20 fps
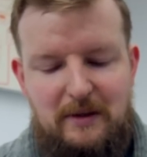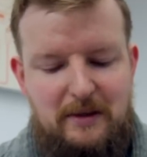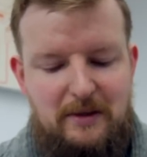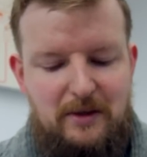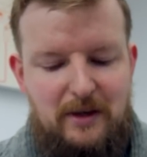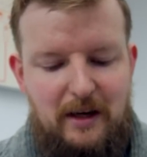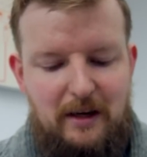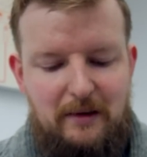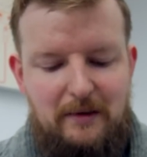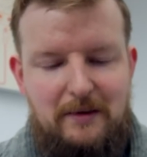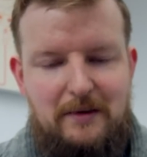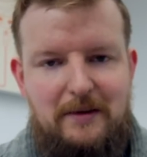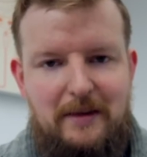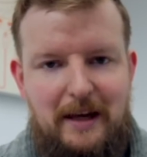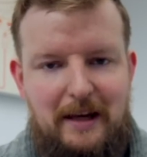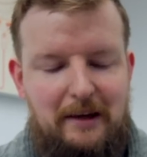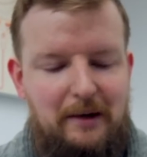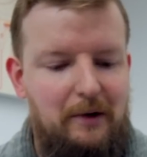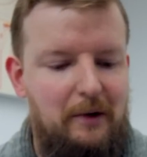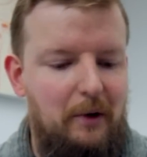challenge.
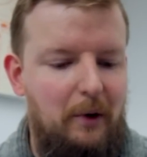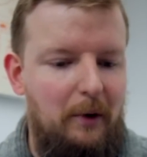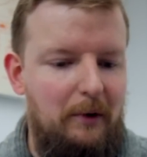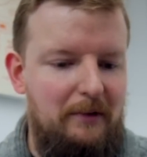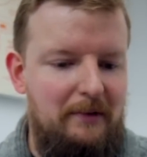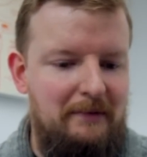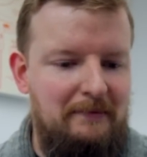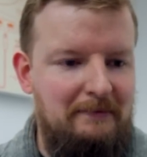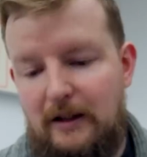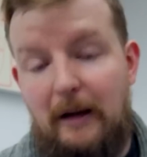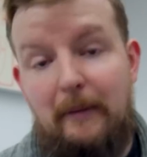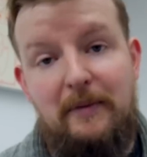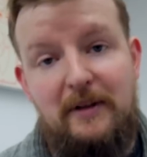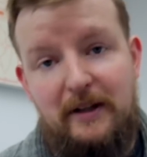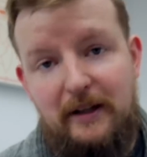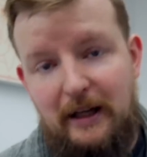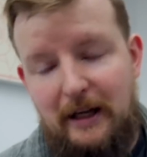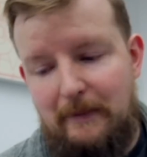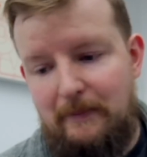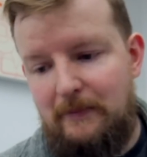Thank you, Colton. Company
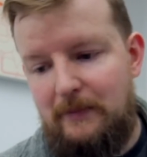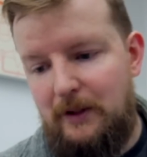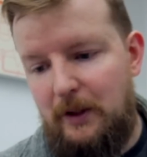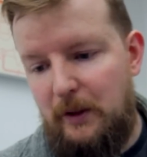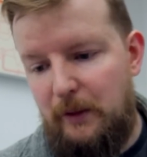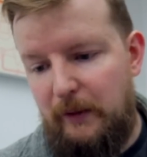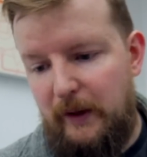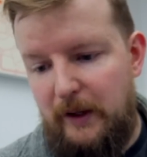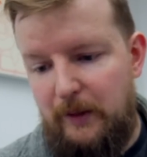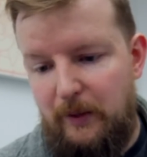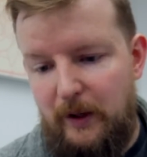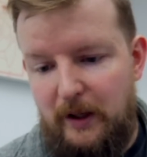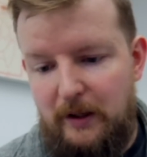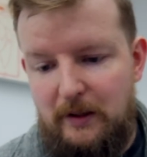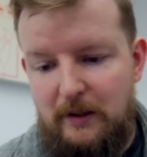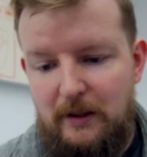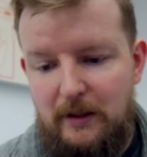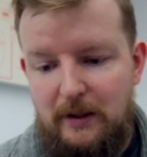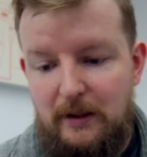name, Loading Ready Run.